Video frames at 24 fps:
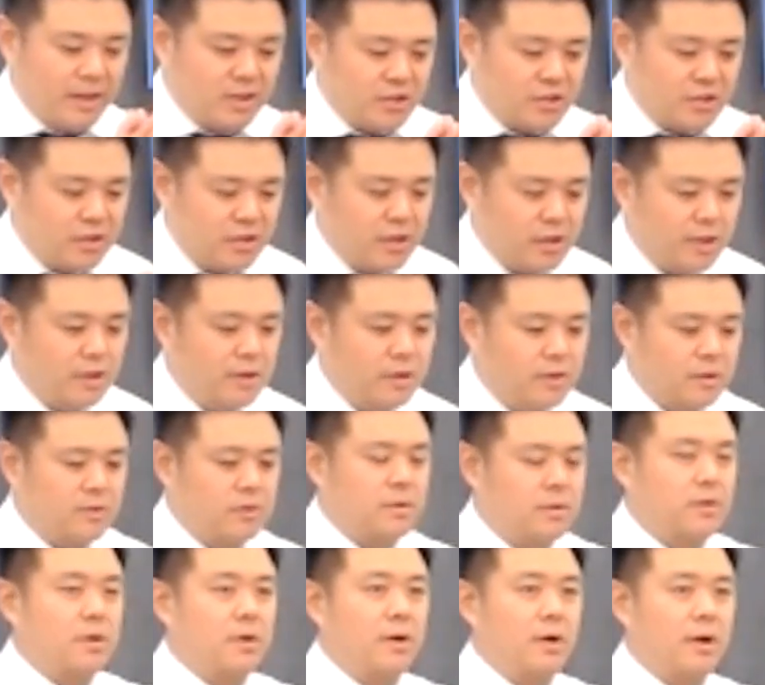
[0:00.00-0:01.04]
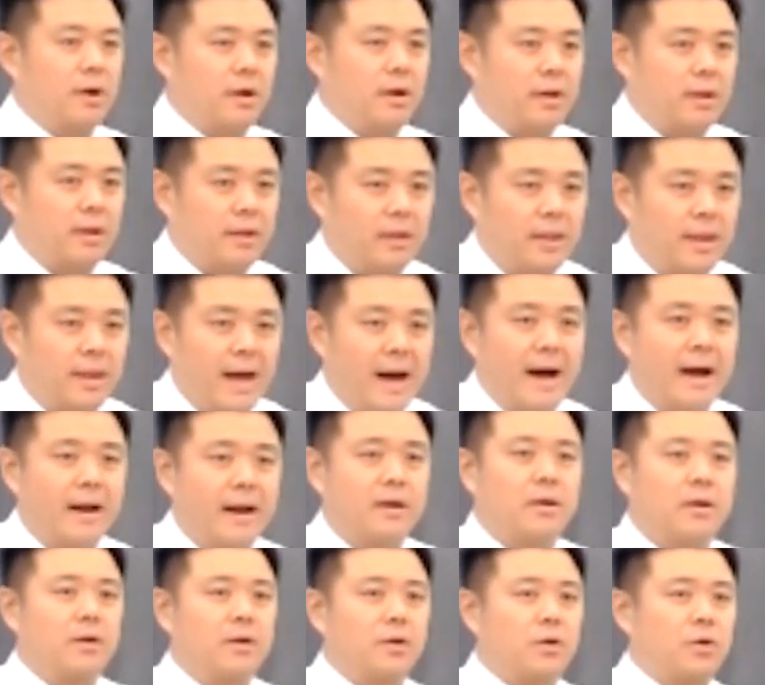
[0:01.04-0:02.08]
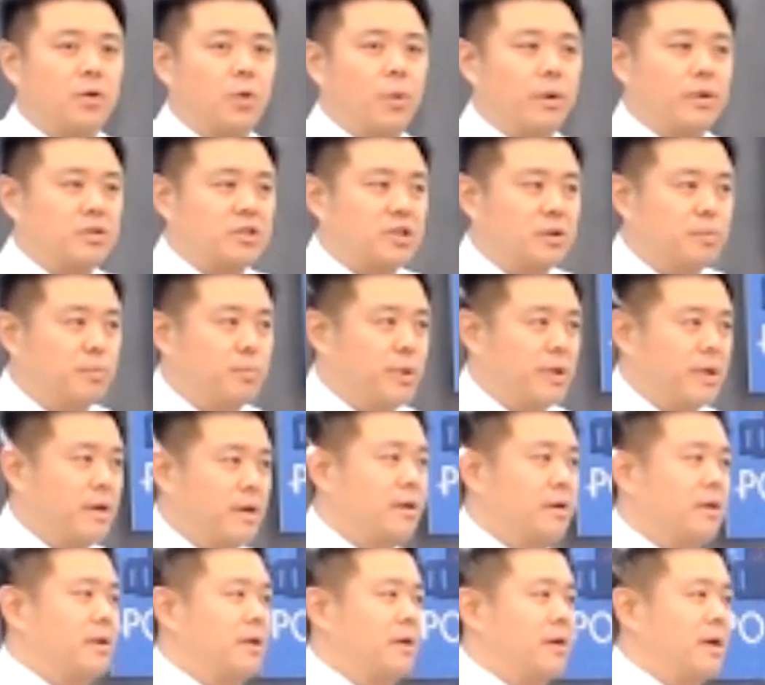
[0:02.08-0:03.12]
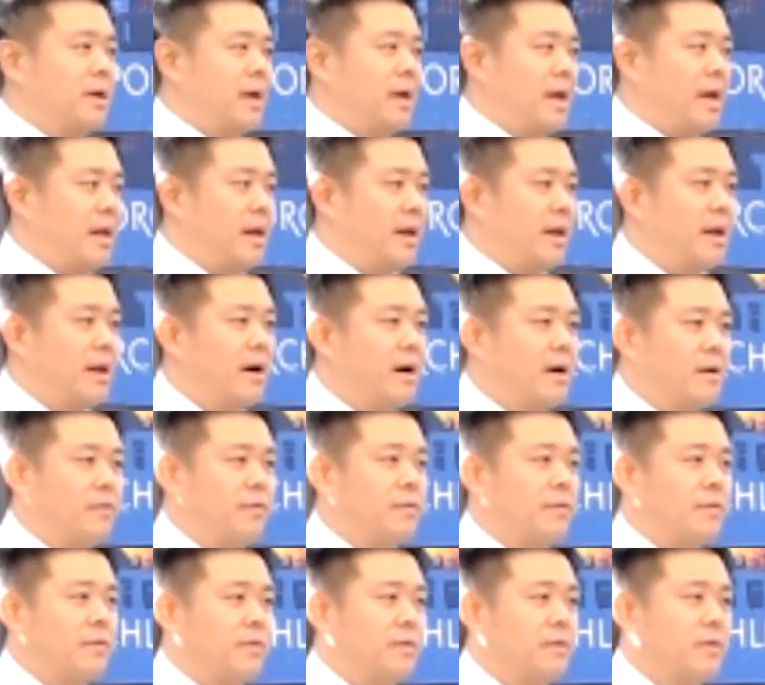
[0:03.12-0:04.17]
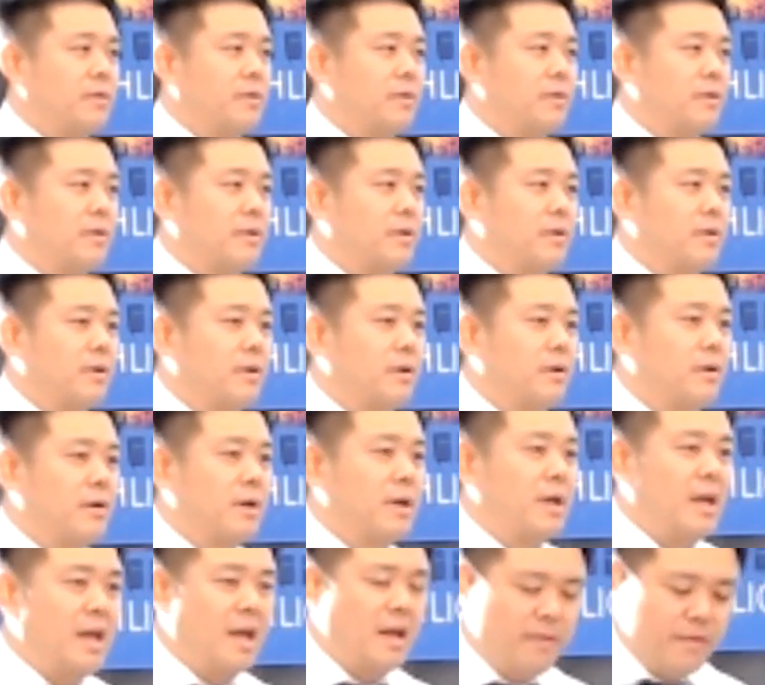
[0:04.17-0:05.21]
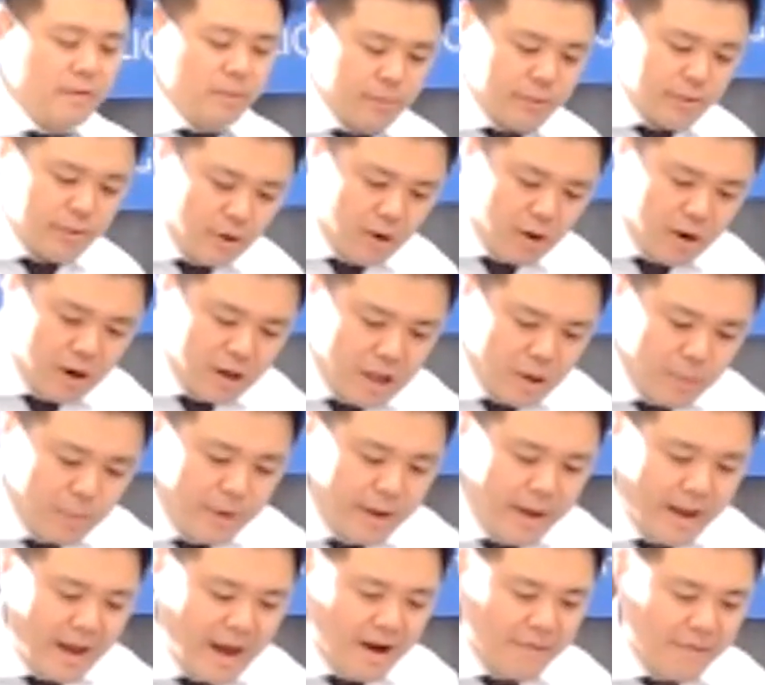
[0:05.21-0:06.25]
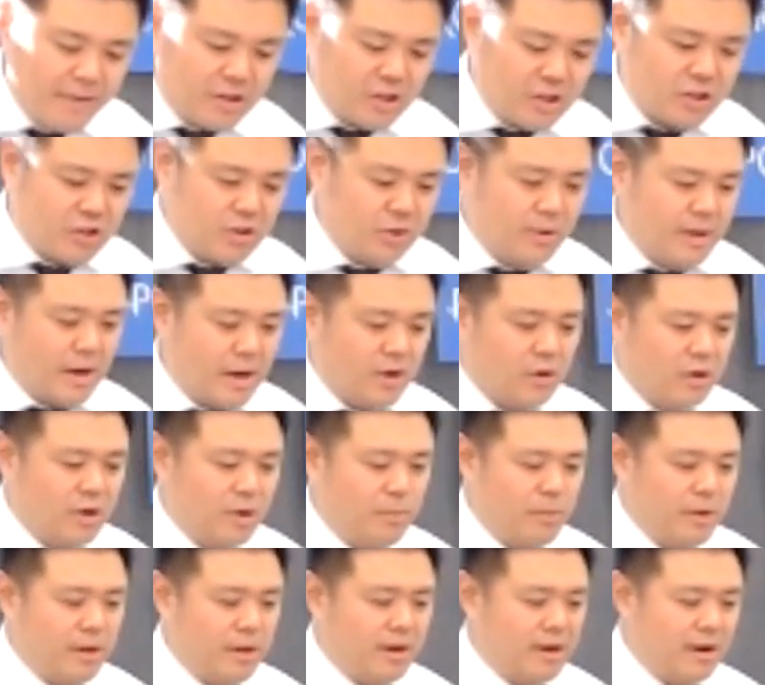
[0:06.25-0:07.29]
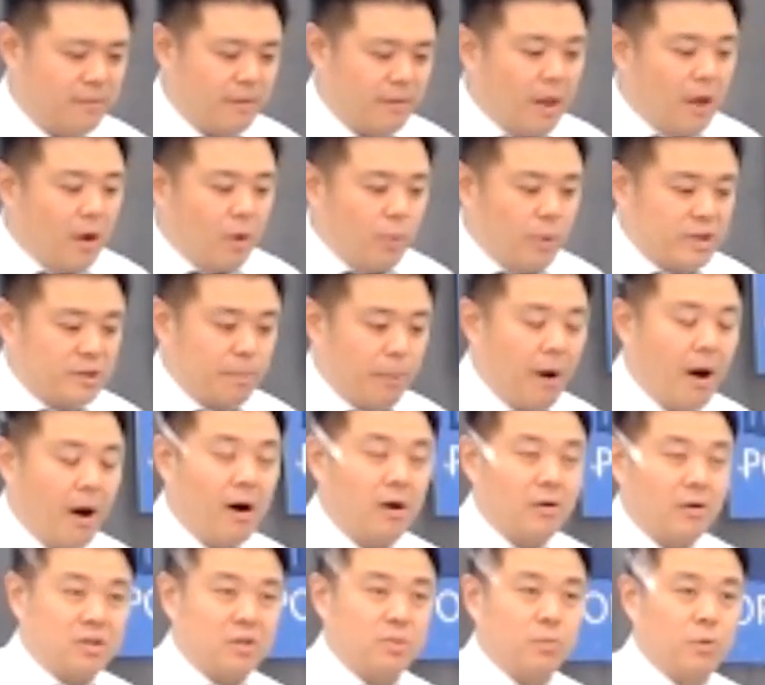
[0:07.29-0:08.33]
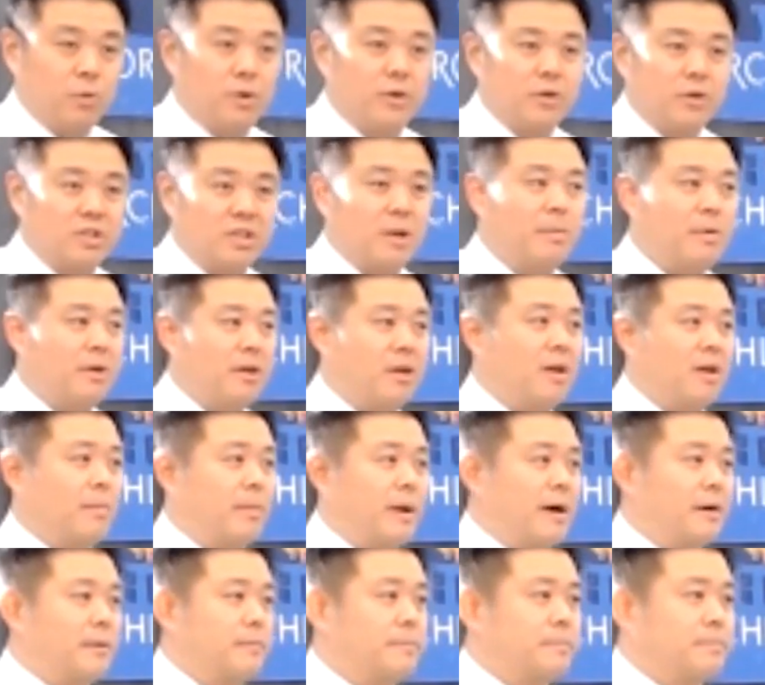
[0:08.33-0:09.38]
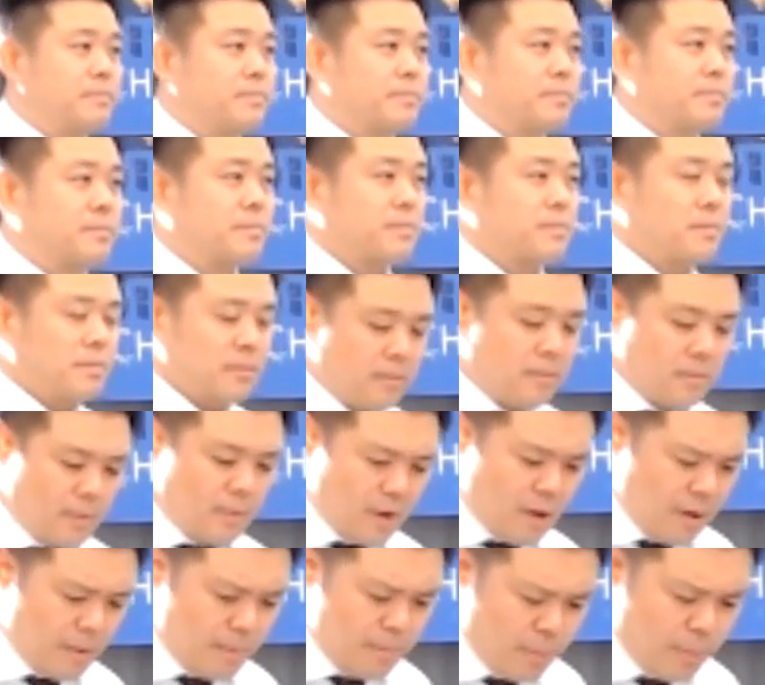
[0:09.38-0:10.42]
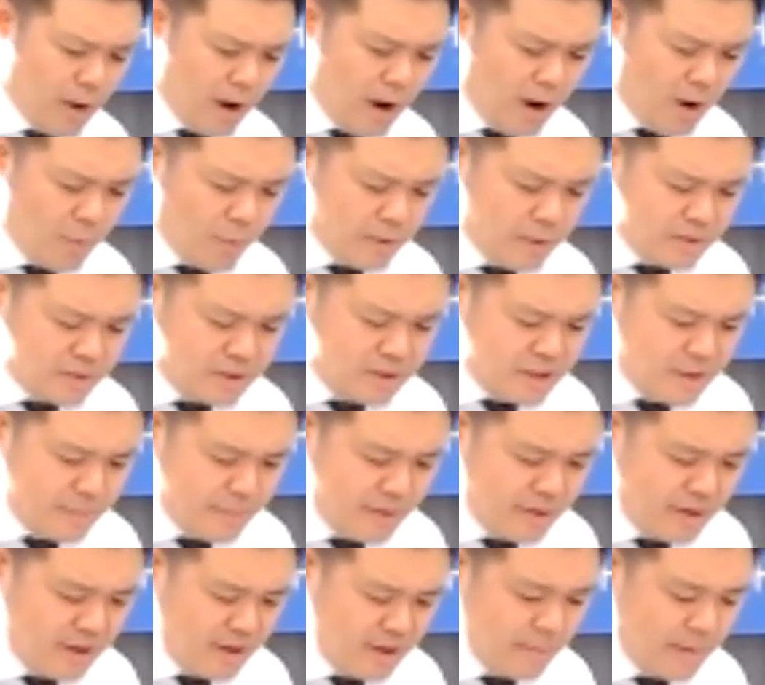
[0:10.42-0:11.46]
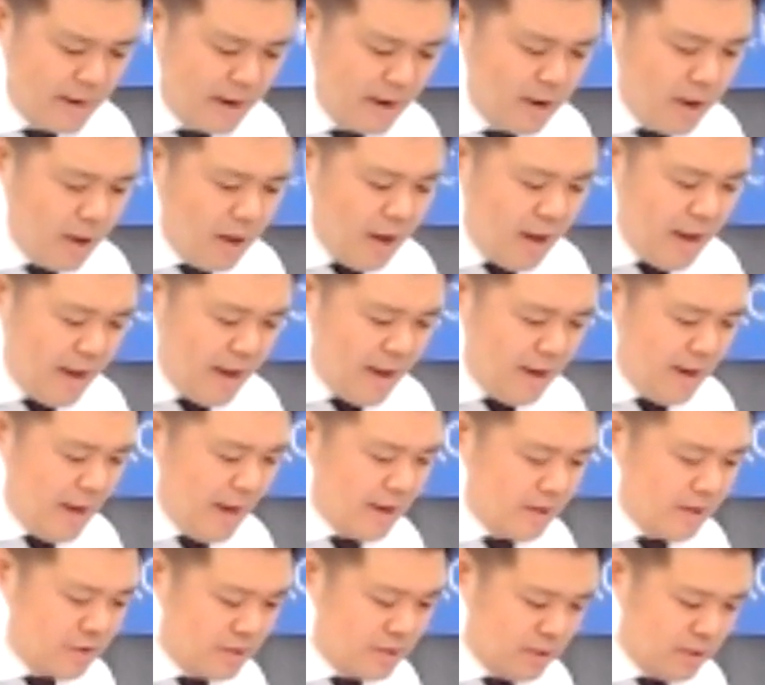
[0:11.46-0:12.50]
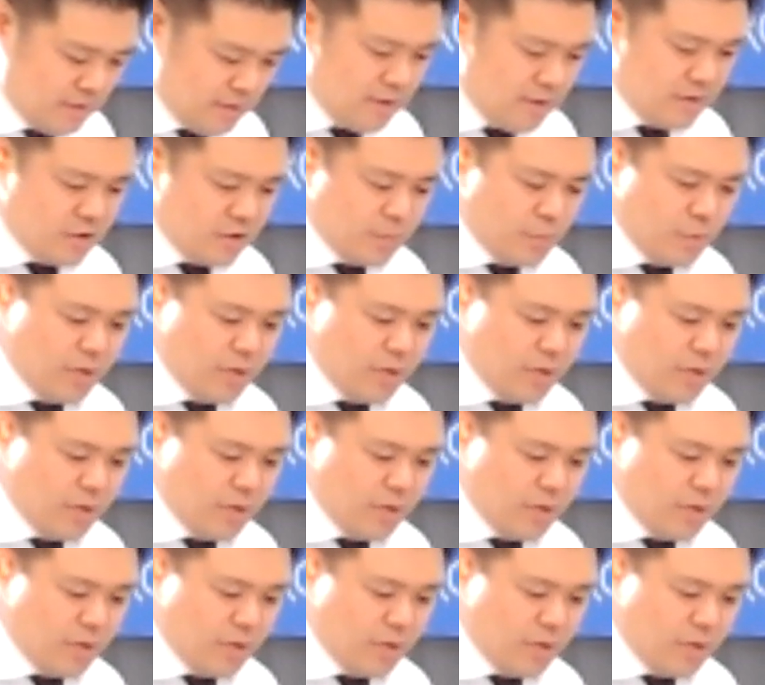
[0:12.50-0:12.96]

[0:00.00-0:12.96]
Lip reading: still not going to be enough. Even with all that we have, it's still not going to be enough, which Paul warns Timothy about. Paul warns Timothy about, and as this